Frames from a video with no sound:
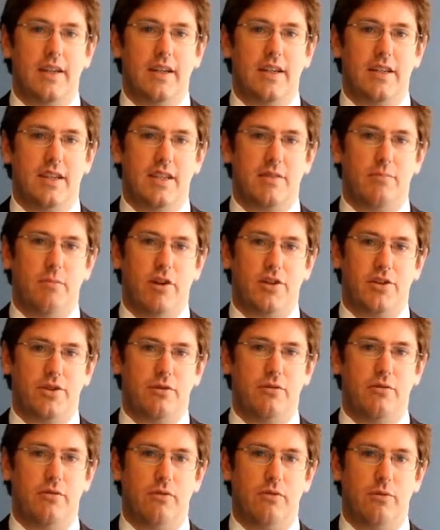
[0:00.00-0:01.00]
In this
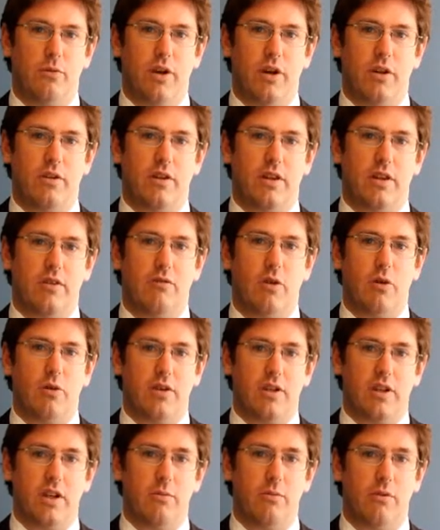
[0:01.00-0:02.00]
module, we look at the role
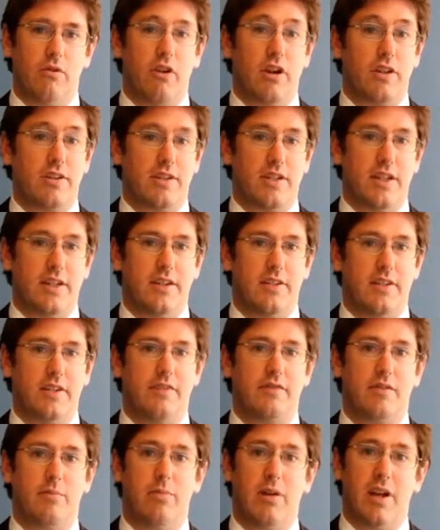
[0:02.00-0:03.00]
that human rights standards
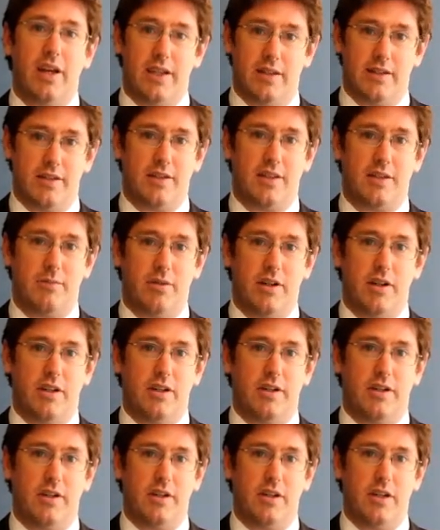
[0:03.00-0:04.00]
have to play in this
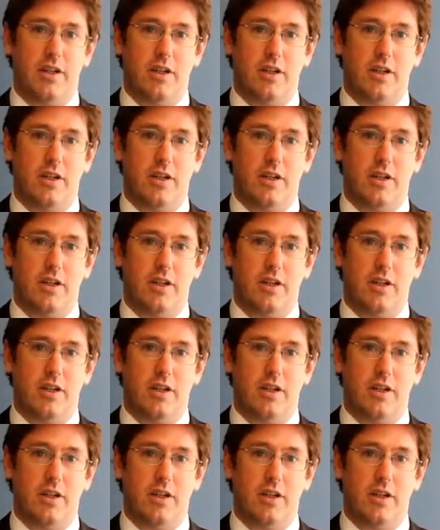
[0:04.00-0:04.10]
debate,